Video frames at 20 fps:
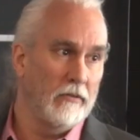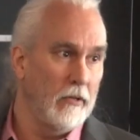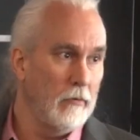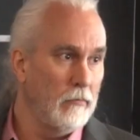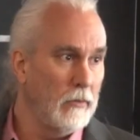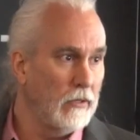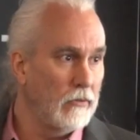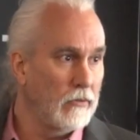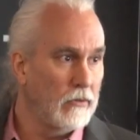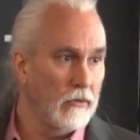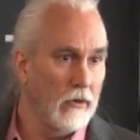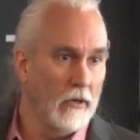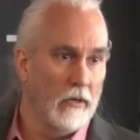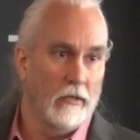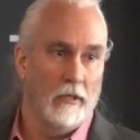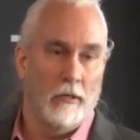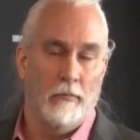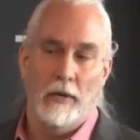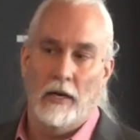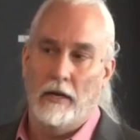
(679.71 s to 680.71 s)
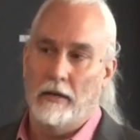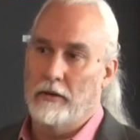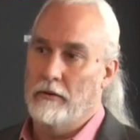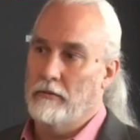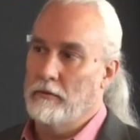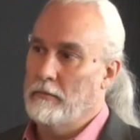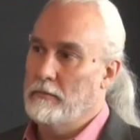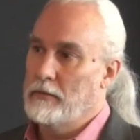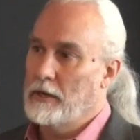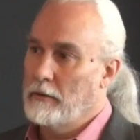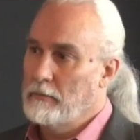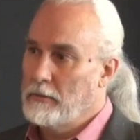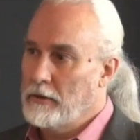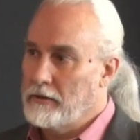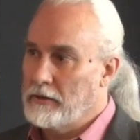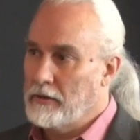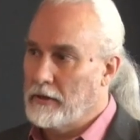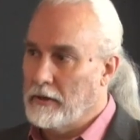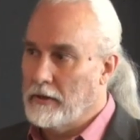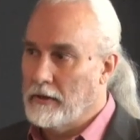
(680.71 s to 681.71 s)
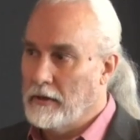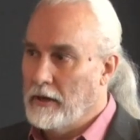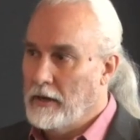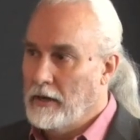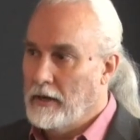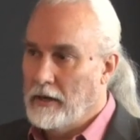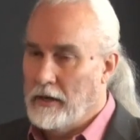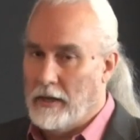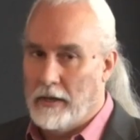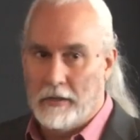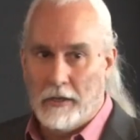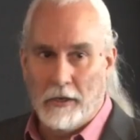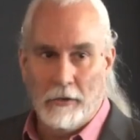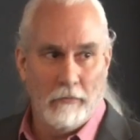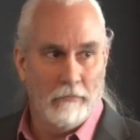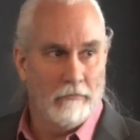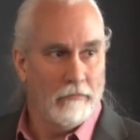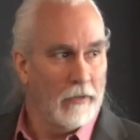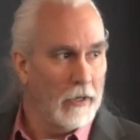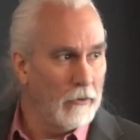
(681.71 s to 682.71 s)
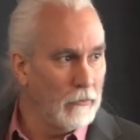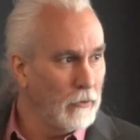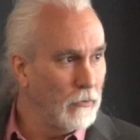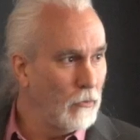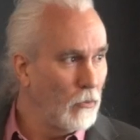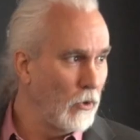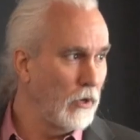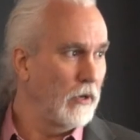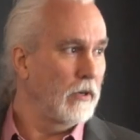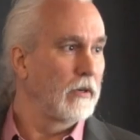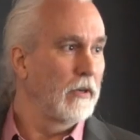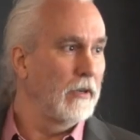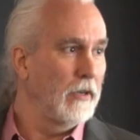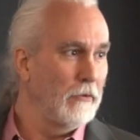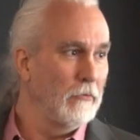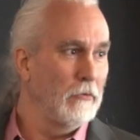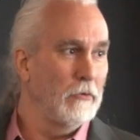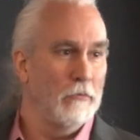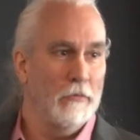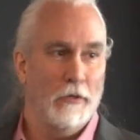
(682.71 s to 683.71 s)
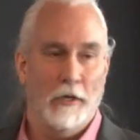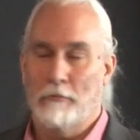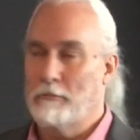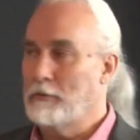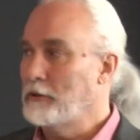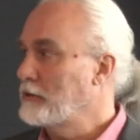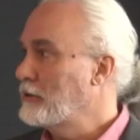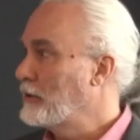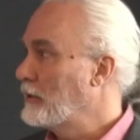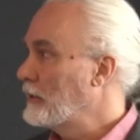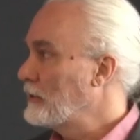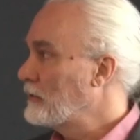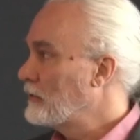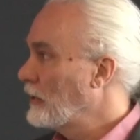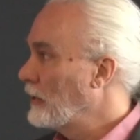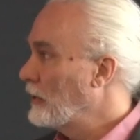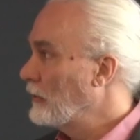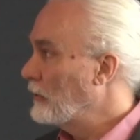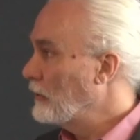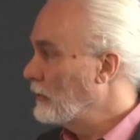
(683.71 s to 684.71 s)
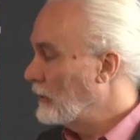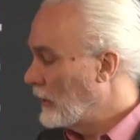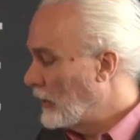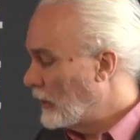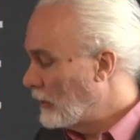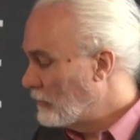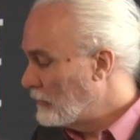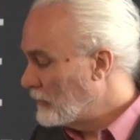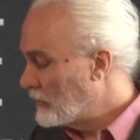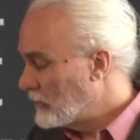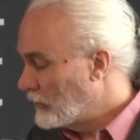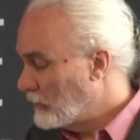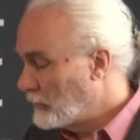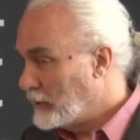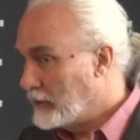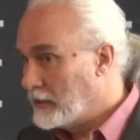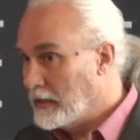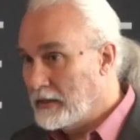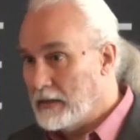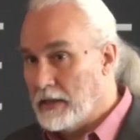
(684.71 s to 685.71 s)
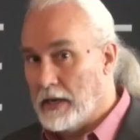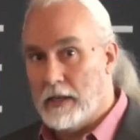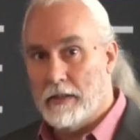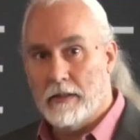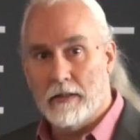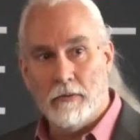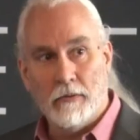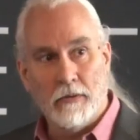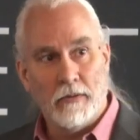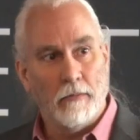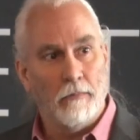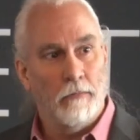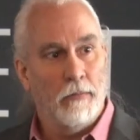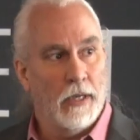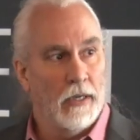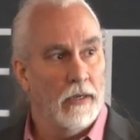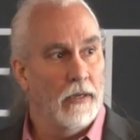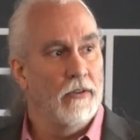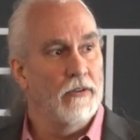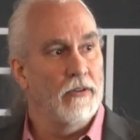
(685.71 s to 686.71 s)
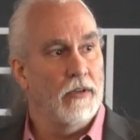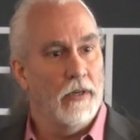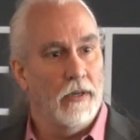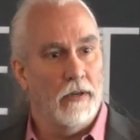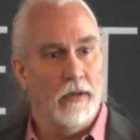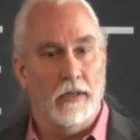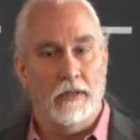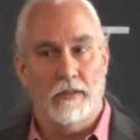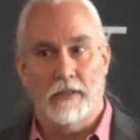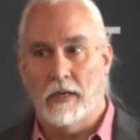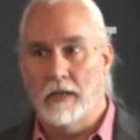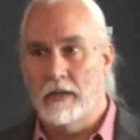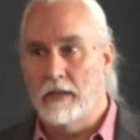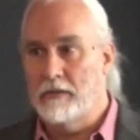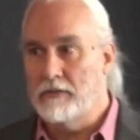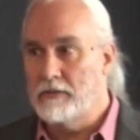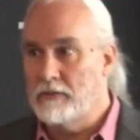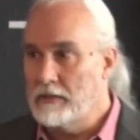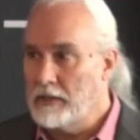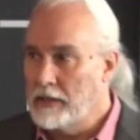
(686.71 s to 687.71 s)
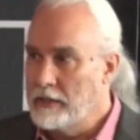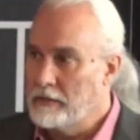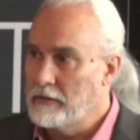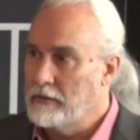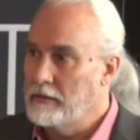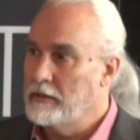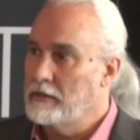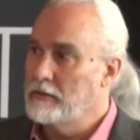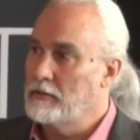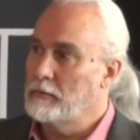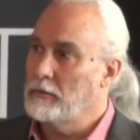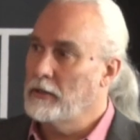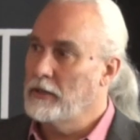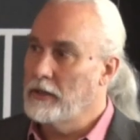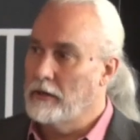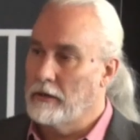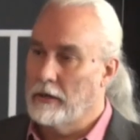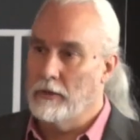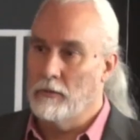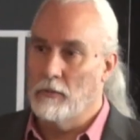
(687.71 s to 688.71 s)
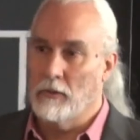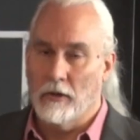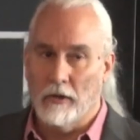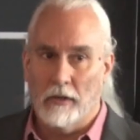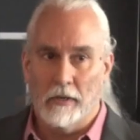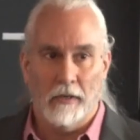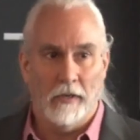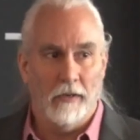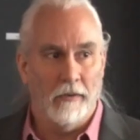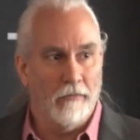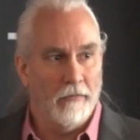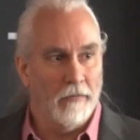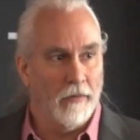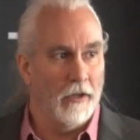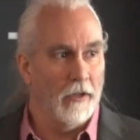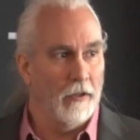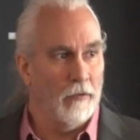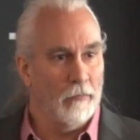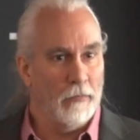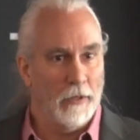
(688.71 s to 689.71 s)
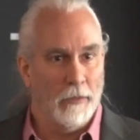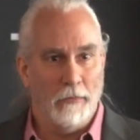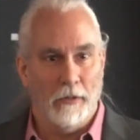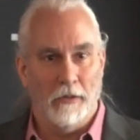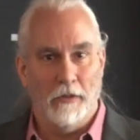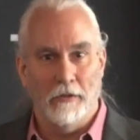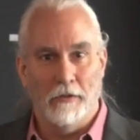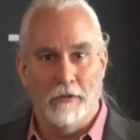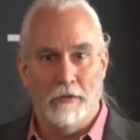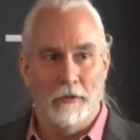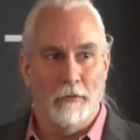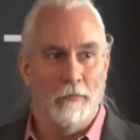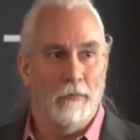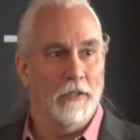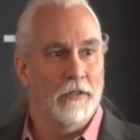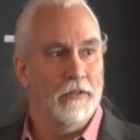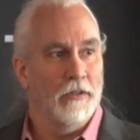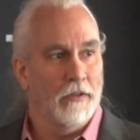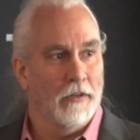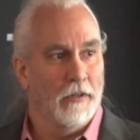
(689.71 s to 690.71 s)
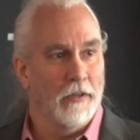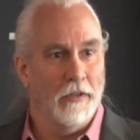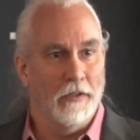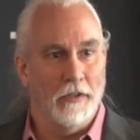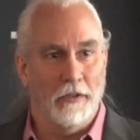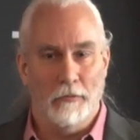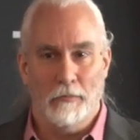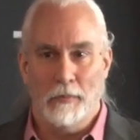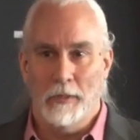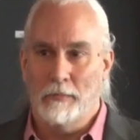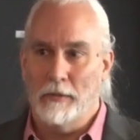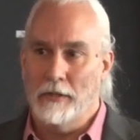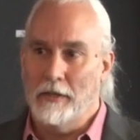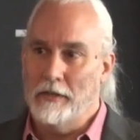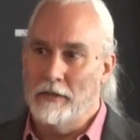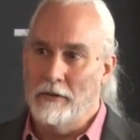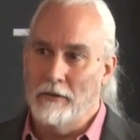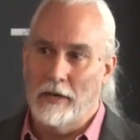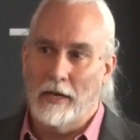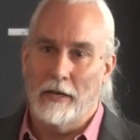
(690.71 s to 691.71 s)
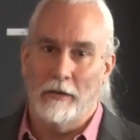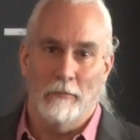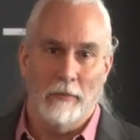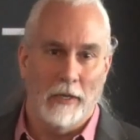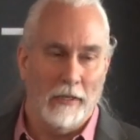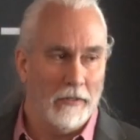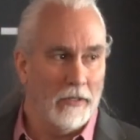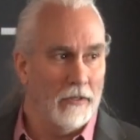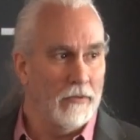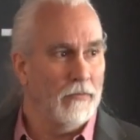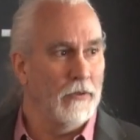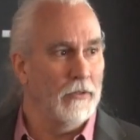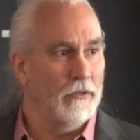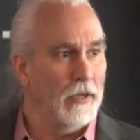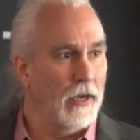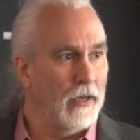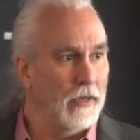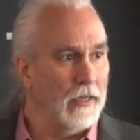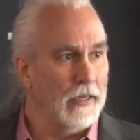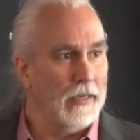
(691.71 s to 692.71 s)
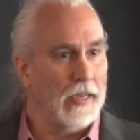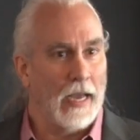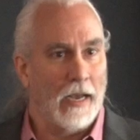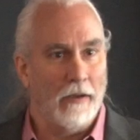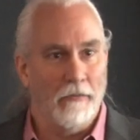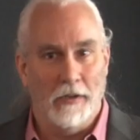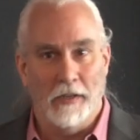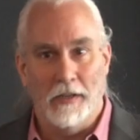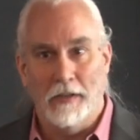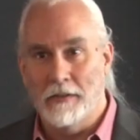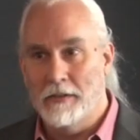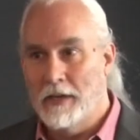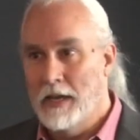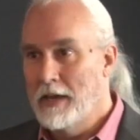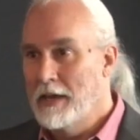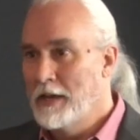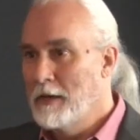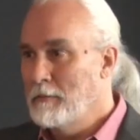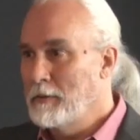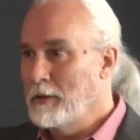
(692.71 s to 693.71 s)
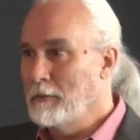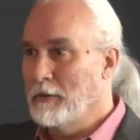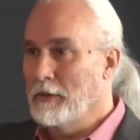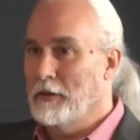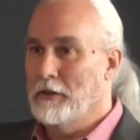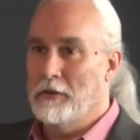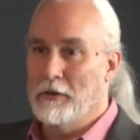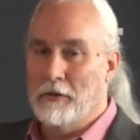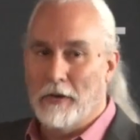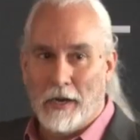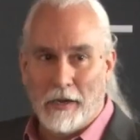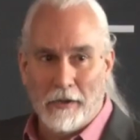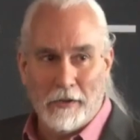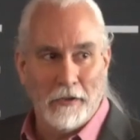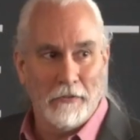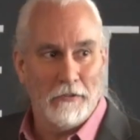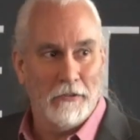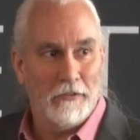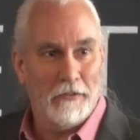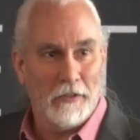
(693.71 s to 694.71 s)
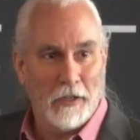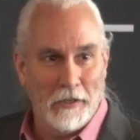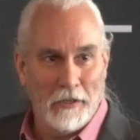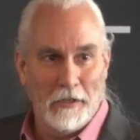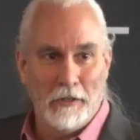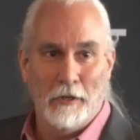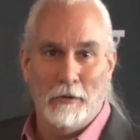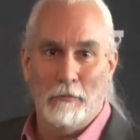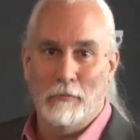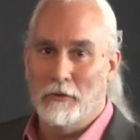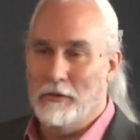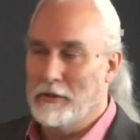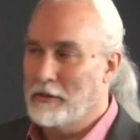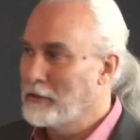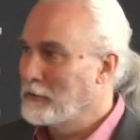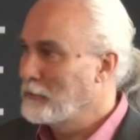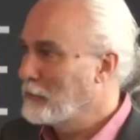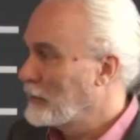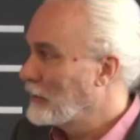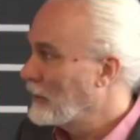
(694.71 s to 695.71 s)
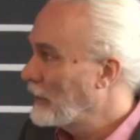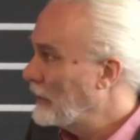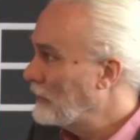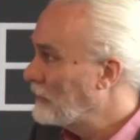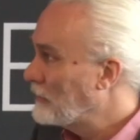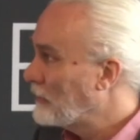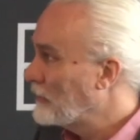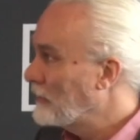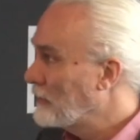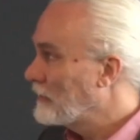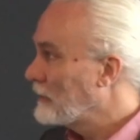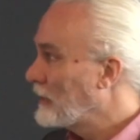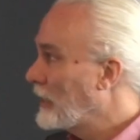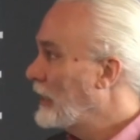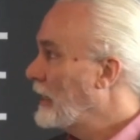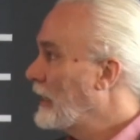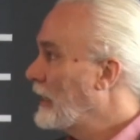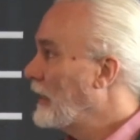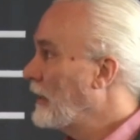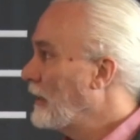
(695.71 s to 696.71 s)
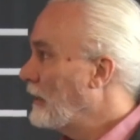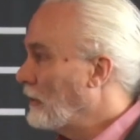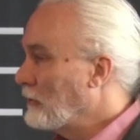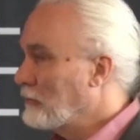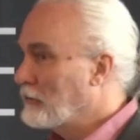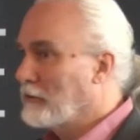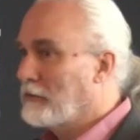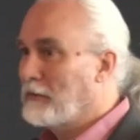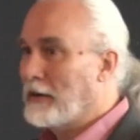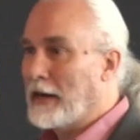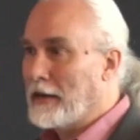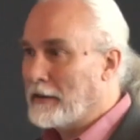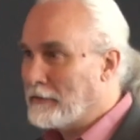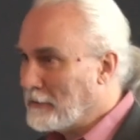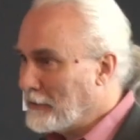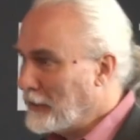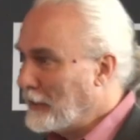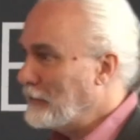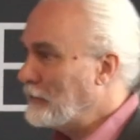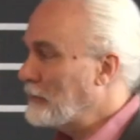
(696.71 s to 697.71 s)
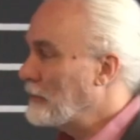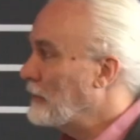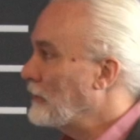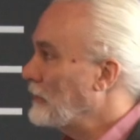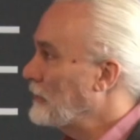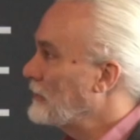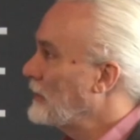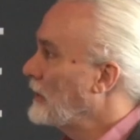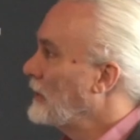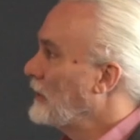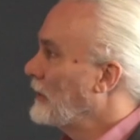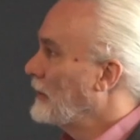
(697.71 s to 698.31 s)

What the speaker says: They'd be strongly bound at room temperature, and they would work at room temperature. And so, so we did that. It was a big engineering challenge. It was interdisciplinary work. It involved people that knew the materials, people that knew how to make these photonic cavities, people that knew how to study them with lasers, ultra-fast lasers.